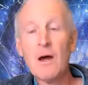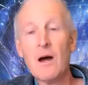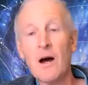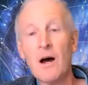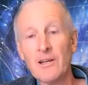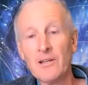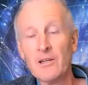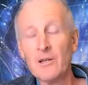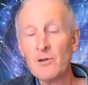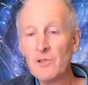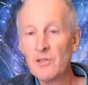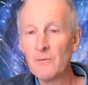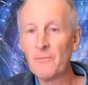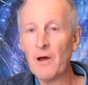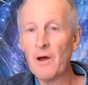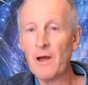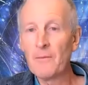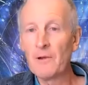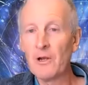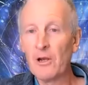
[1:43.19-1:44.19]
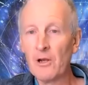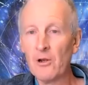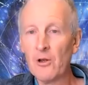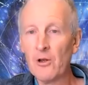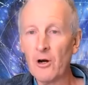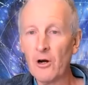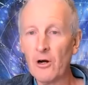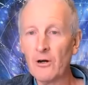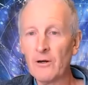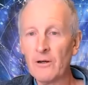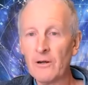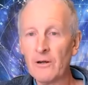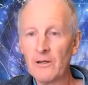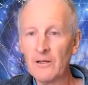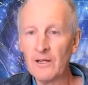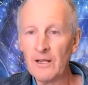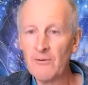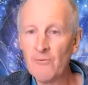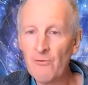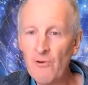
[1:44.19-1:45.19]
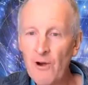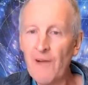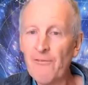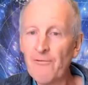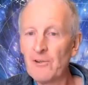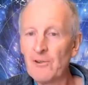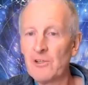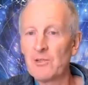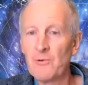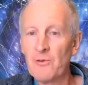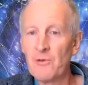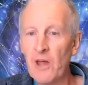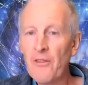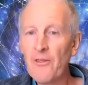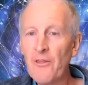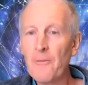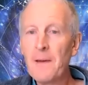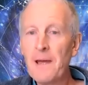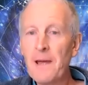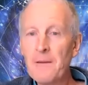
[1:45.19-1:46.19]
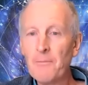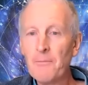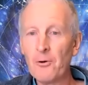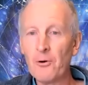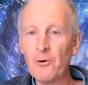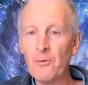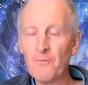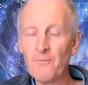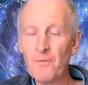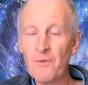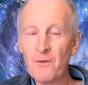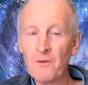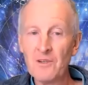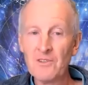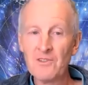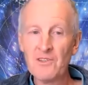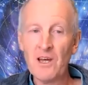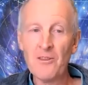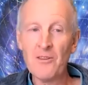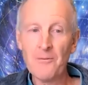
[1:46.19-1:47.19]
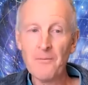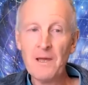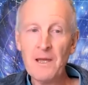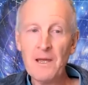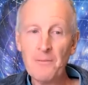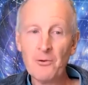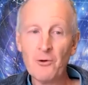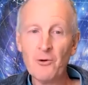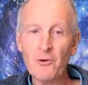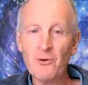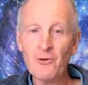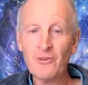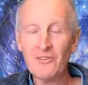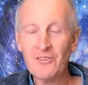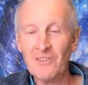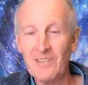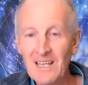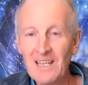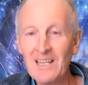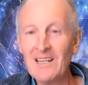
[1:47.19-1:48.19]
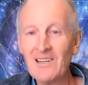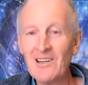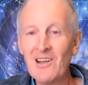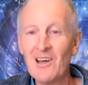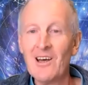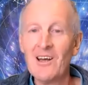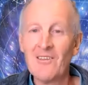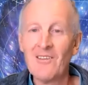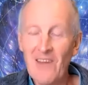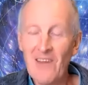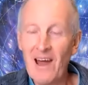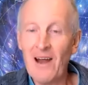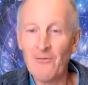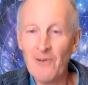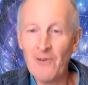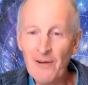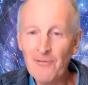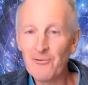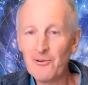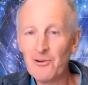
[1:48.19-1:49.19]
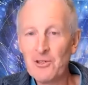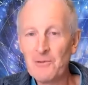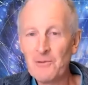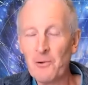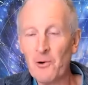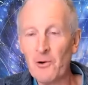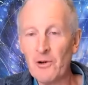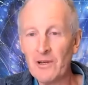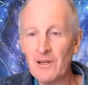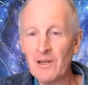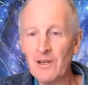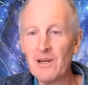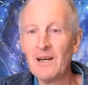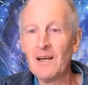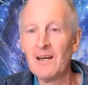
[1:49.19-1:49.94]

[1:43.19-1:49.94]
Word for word: I use the Bible a lot in reference with other people because other people need that reference point.